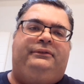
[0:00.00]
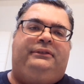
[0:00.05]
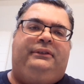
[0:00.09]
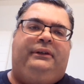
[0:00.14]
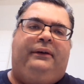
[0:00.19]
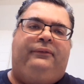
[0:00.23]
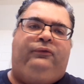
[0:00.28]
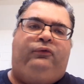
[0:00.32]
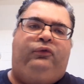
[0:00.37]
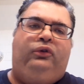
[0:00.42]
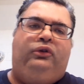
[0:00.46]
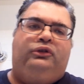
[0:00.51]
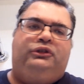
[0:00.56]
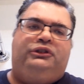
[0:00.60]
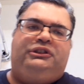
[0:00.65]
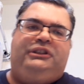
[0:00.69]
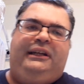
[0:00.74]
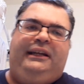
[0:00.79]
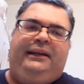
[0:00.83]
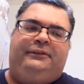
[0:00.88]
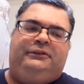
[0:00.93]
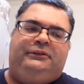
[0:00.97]
So I'm
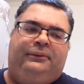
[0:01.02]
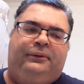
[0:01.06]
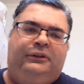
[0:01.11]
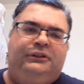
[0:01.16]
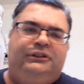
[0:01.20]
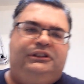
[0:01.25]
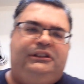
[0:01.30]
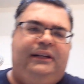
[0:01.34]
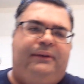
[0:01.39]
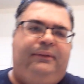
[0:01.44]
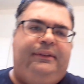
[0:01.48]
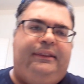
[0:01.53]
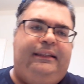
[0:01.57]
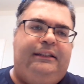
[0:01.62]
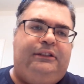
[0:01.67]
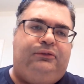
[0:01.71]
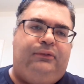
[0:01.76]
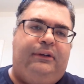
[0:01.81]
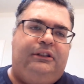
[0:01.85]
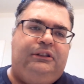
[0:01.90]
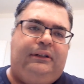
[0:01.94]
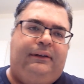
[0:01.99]
going to shave with this
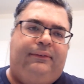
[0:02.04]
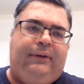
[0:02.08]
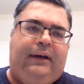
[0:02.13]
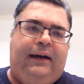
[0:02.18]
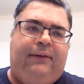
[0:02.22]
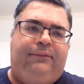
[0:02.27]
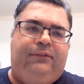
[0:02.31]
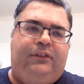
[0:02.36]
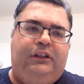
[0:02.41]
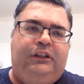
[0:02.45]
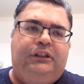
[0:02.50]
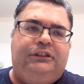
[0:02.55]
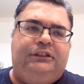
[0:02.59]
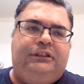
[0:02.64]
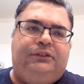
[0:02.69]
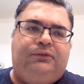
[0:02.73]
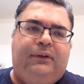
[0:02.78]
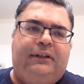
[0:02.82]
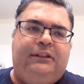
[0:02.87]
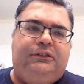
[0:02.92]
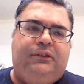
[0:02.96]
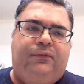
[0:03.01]
razor. I've used this
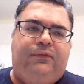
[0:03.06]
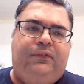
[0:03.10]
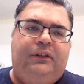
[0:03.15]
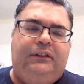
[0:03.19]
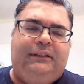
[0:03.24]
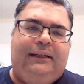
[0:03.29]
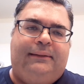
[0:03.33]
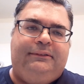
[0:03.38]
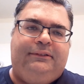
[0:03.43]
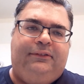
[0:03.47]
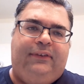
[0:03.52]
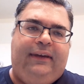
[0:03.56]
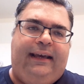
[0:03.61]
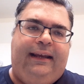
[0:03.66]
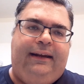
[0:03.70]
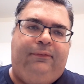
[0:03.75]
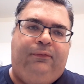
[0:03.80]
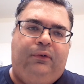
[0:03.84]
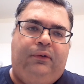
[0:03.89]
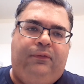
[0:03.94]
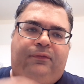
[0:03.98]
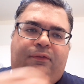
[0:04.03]
razor a few times. I've had
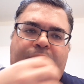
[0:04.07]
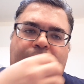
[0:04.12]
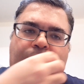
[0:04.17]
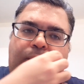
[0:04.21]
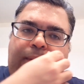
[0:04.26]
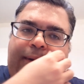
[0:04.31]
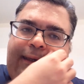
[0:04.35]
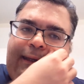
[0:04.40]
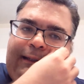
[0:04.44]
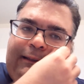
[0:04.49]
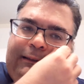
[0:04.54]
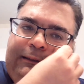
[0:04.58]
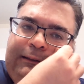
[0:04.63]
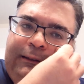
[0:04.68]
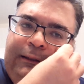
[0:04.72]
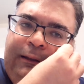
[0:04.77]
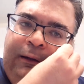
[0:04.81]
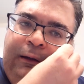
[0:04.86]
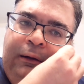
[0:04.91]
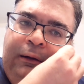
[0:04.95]
it for a few weeks,